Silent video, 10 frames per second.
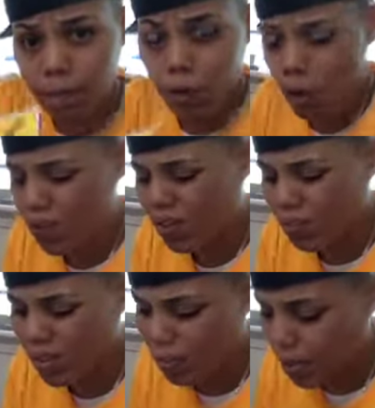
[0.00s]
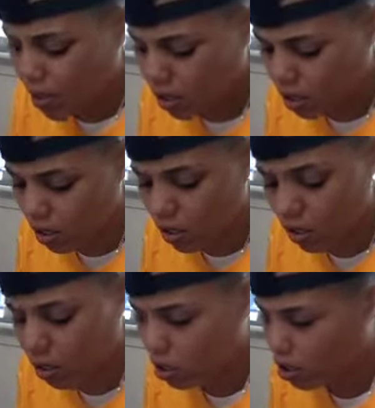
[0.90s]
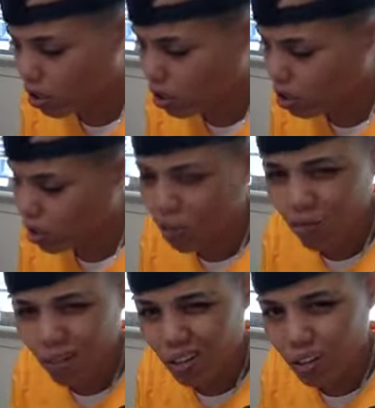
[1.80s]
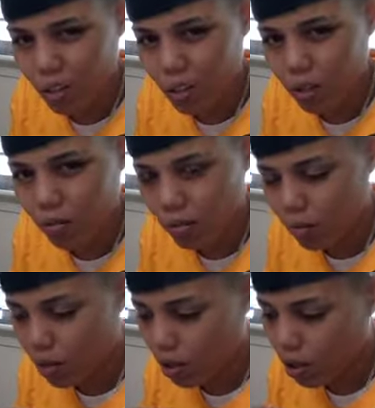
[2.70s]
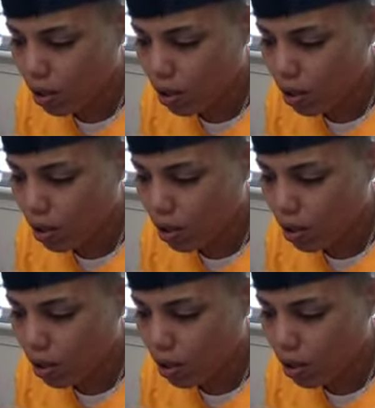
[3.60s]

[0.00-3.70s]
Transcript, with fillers: You already made a bad decision, right? You feel me?